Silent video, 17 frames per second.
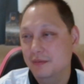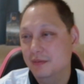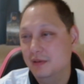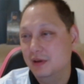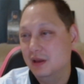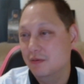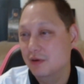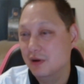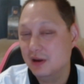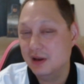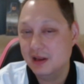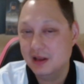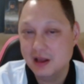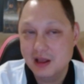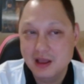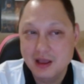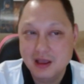He really
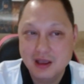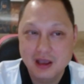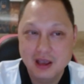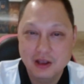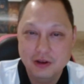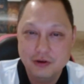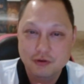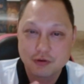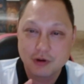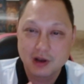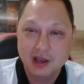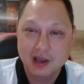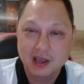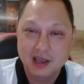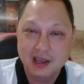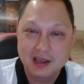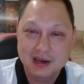
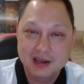enjoyed